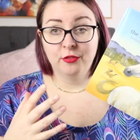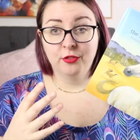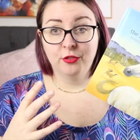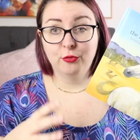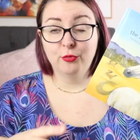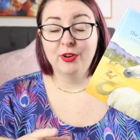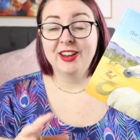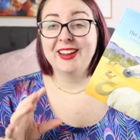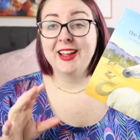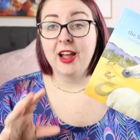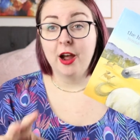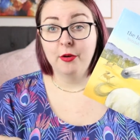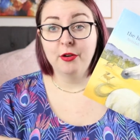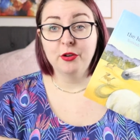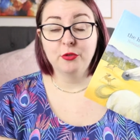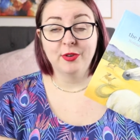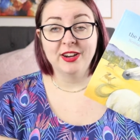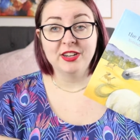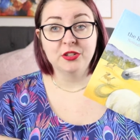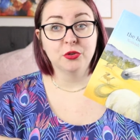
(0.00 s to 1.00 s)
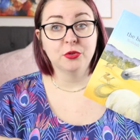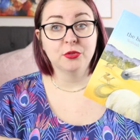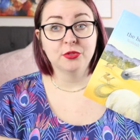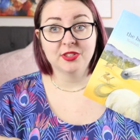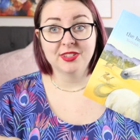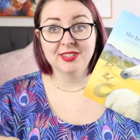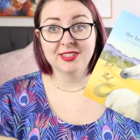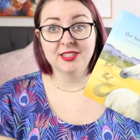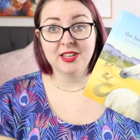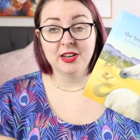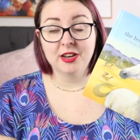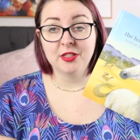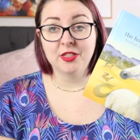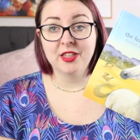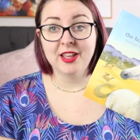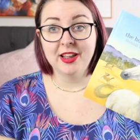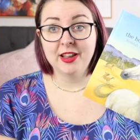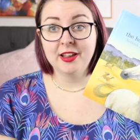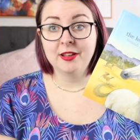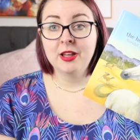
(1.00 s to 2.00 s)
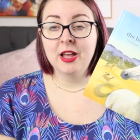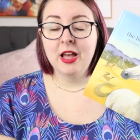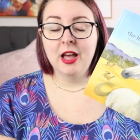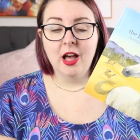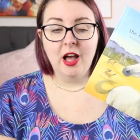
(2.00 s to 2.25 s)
three current racehorses that are there